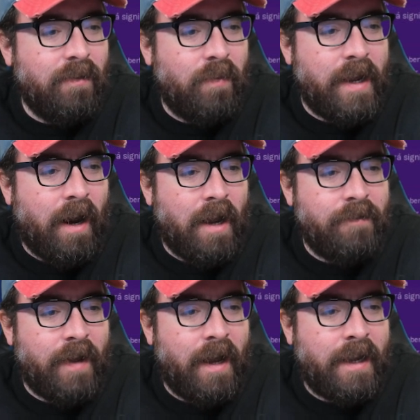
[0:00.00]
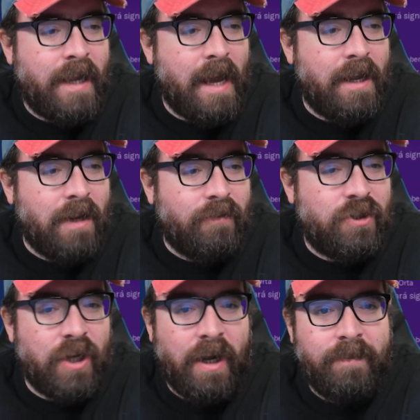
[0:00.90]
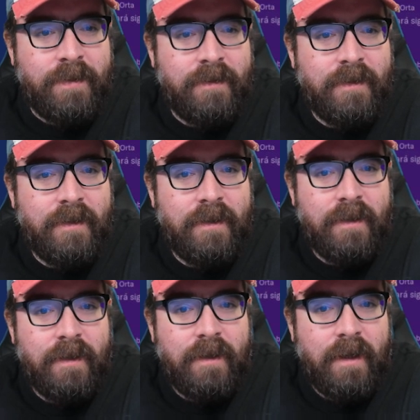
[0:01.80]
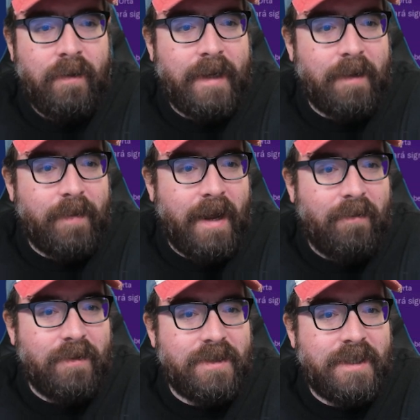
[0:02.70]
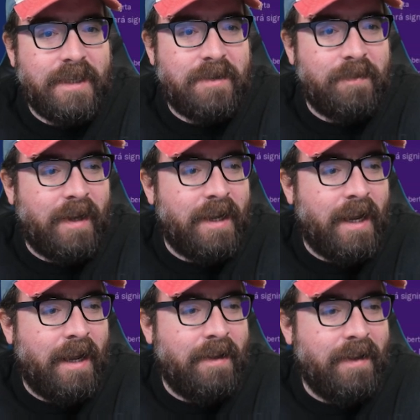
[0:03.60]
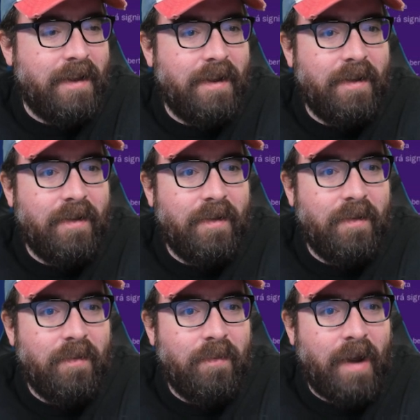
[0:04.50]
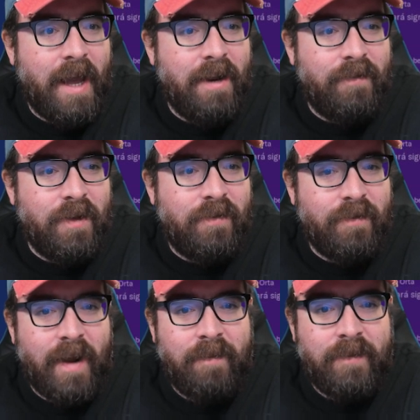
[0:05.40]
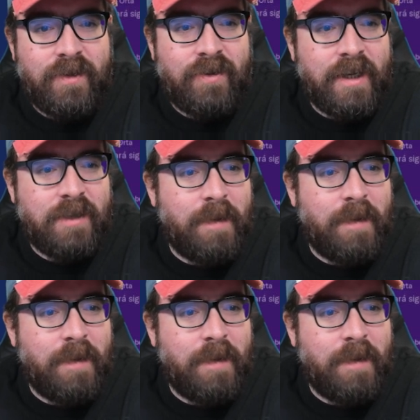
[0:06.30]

We either get another job. Oh, hang about. What's this? My head of youth development's trying to